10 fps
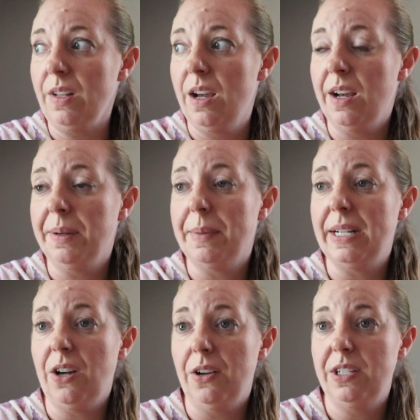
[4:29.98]
Um,
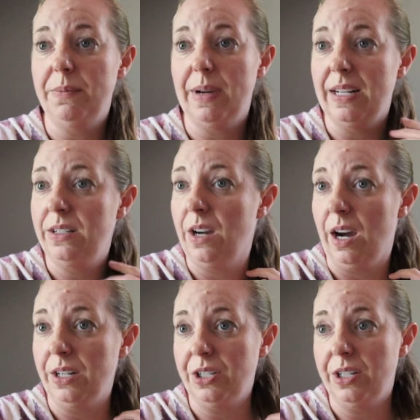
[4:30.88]
I talked to my
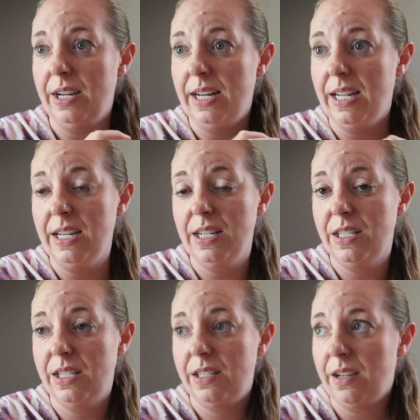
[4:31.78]
doctor and he
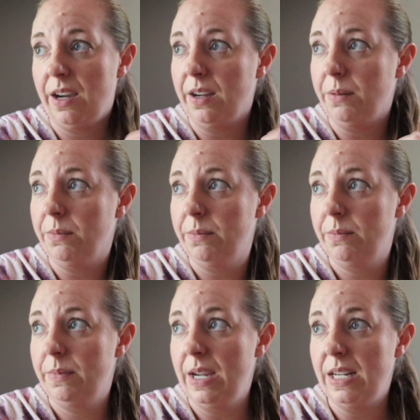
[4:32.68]
is um,
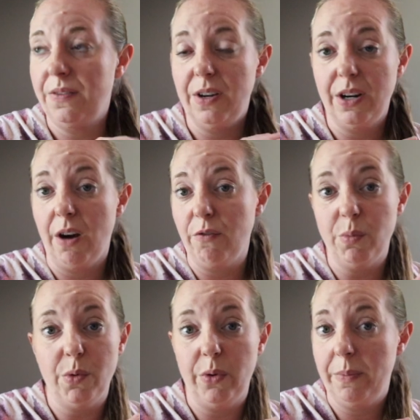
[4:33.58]
he's very
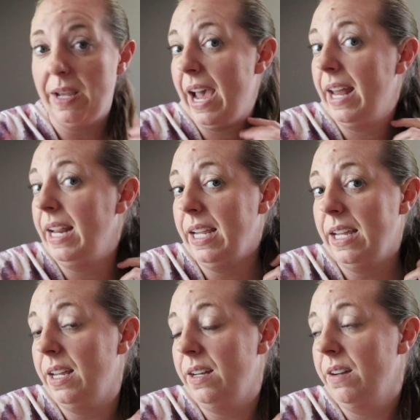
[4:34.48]
comfortable with me adding
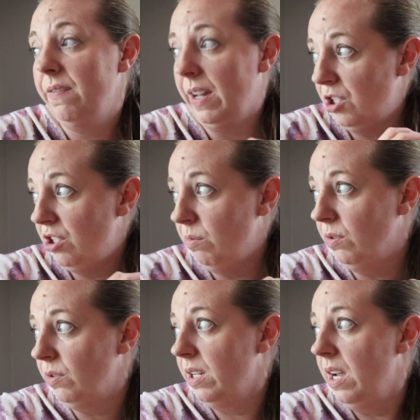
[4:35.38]
in
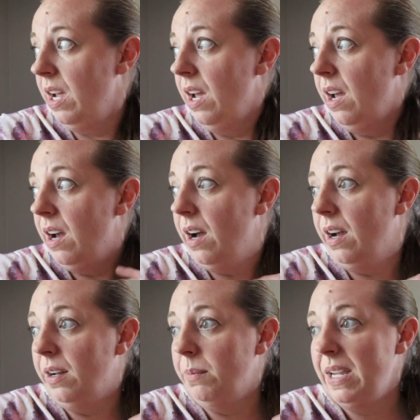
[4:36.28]
vegetables.
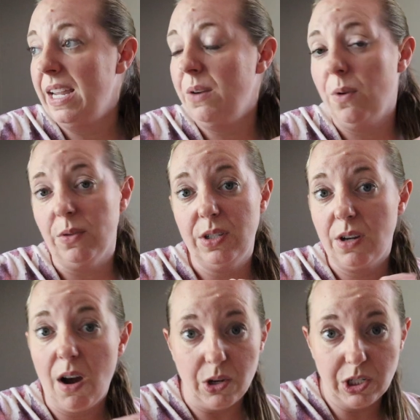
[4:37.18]
Um, he wants to
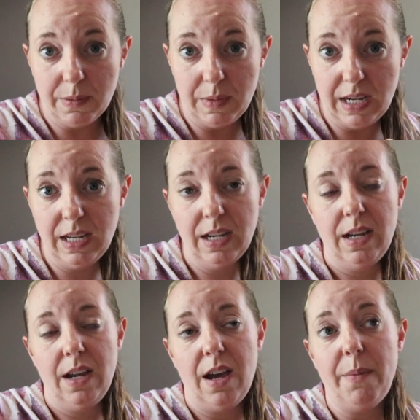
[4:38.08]
caution me
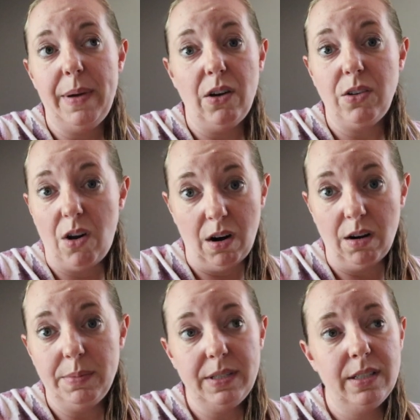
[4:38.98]
about
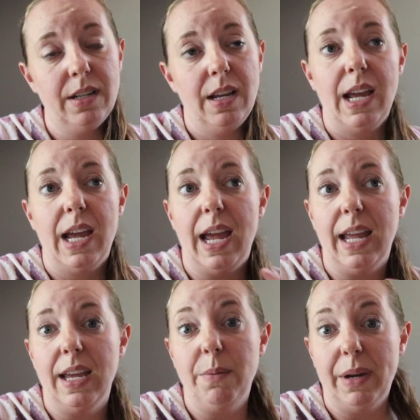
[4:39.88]
carbs
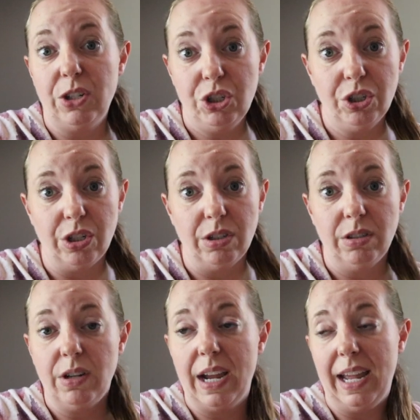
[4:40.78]
and about sugar
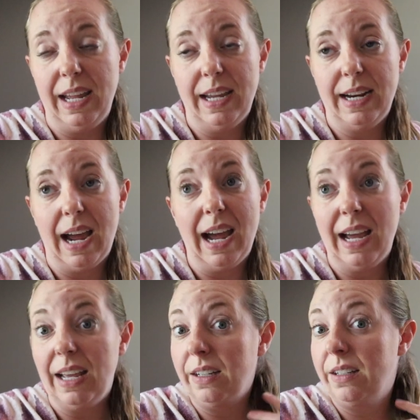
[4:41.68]
and
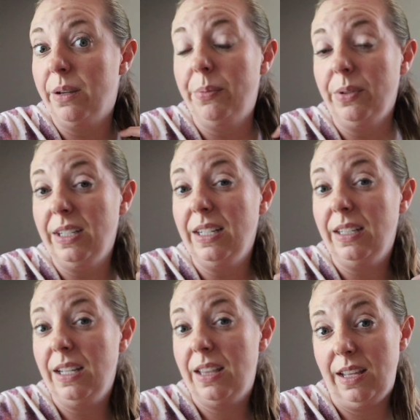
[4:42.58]
I
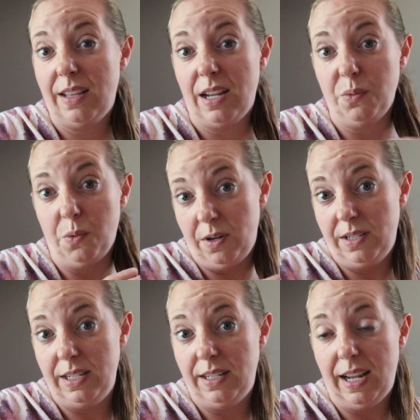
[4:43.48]
completely think that's
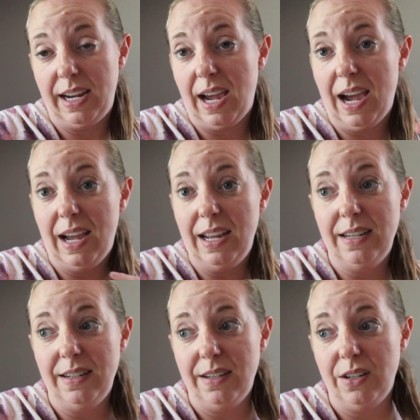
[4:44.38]
warranted. Like
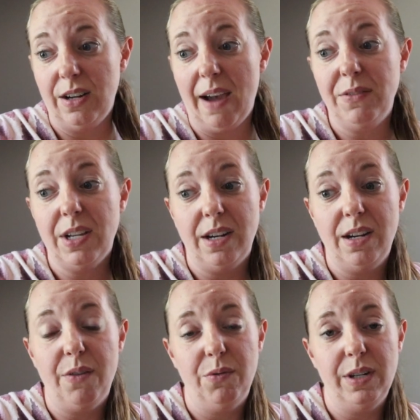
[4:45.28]
I I've done
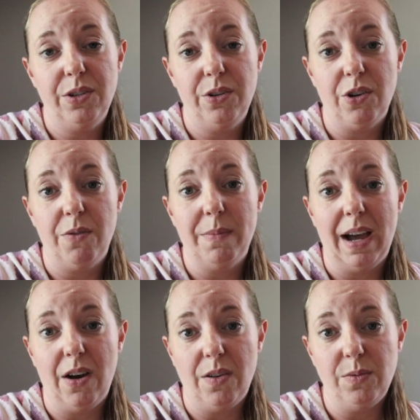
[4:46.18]
enough research on
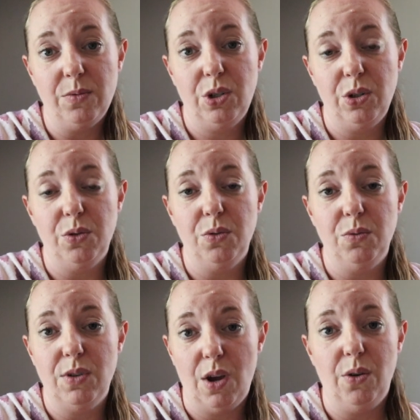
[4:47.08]
my own
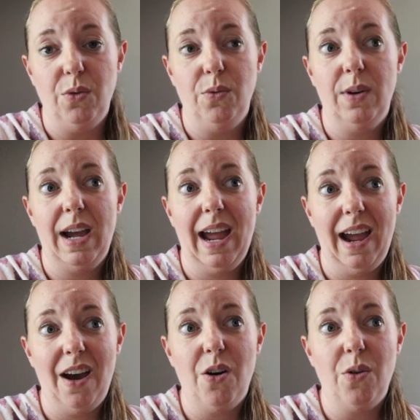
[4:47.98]
to know
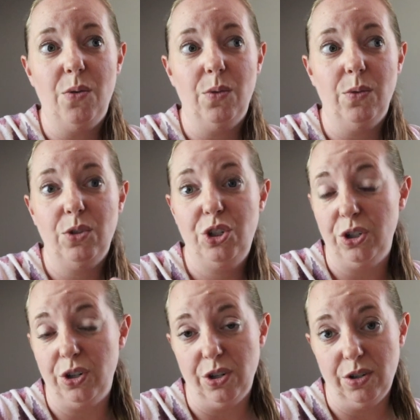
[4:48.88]
how
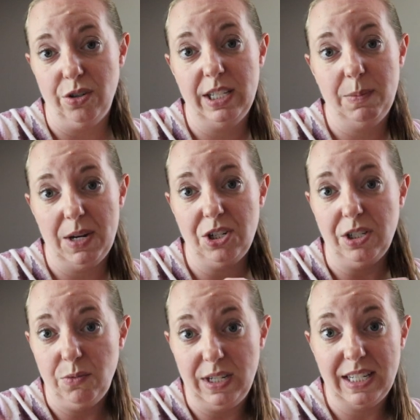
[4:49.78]
sugar
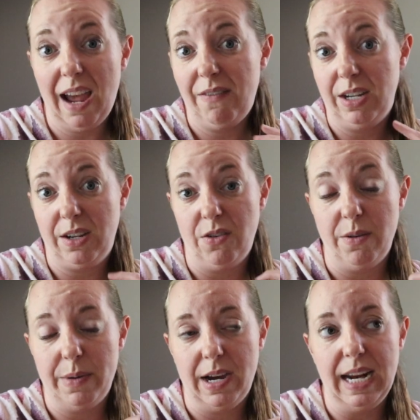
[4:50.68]
especially wreaks havoc
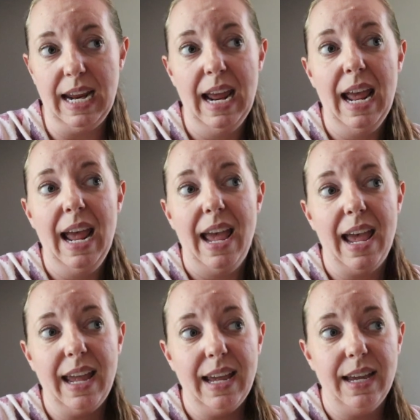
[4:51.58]
on a body
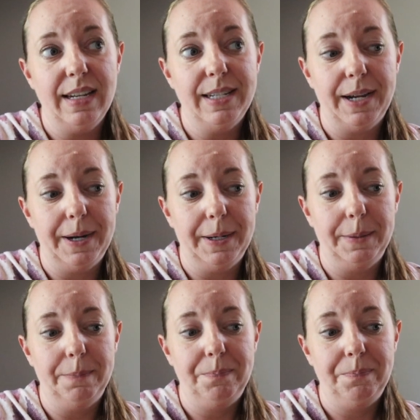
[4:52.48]
and
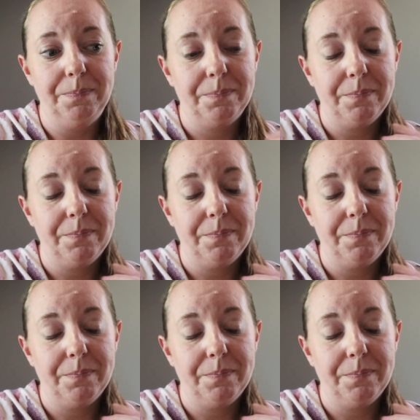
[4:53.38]
um